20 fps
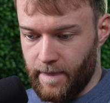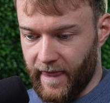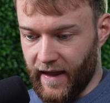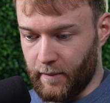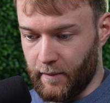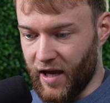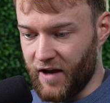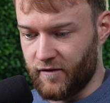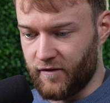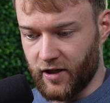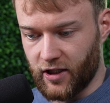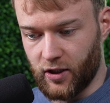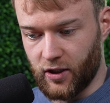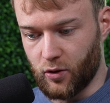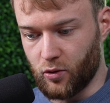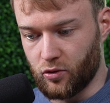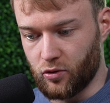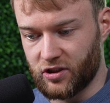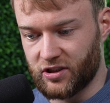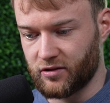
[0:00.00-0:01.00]

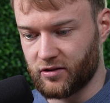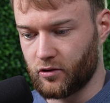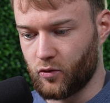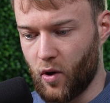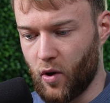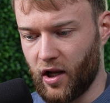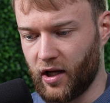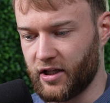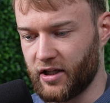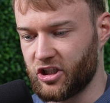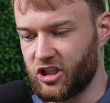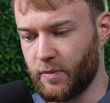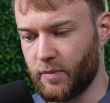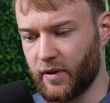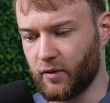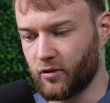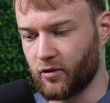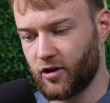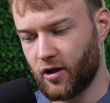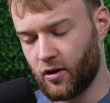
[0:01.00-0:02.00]
FAQs, quality
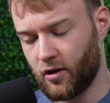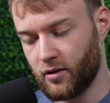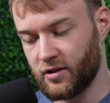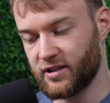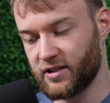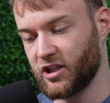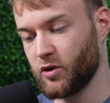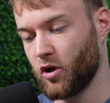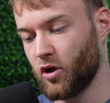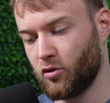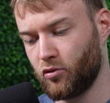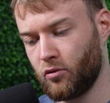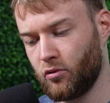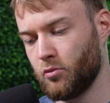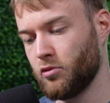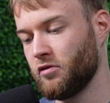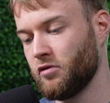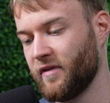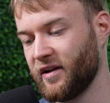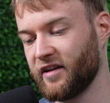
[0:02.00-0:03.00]
shipping returns, and you want to
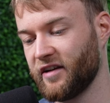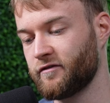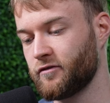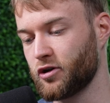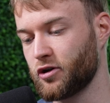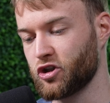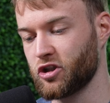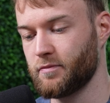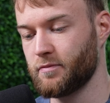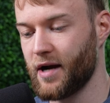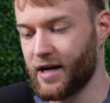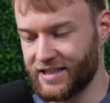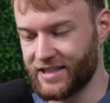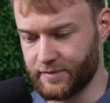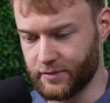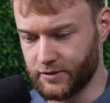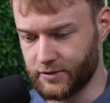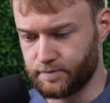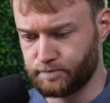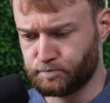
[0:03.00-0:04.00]
remove any friction
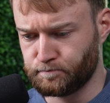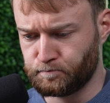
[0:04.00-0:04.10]
possible.